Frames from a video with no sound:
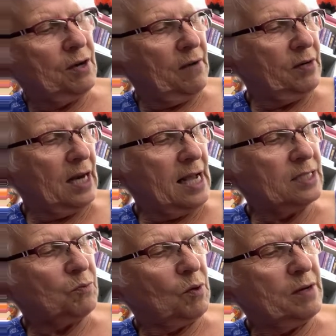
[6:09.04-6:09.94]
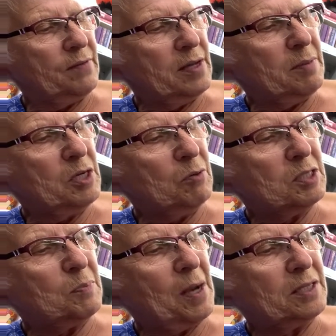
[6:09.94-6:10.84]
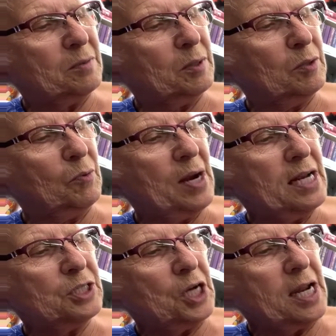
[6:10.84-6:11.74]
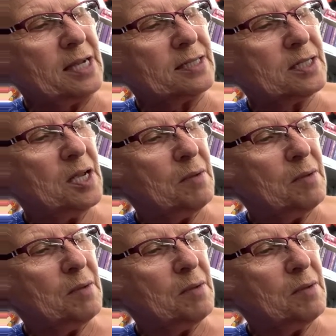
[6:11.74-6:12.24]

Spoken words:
every last one of them into respectable ranch hands,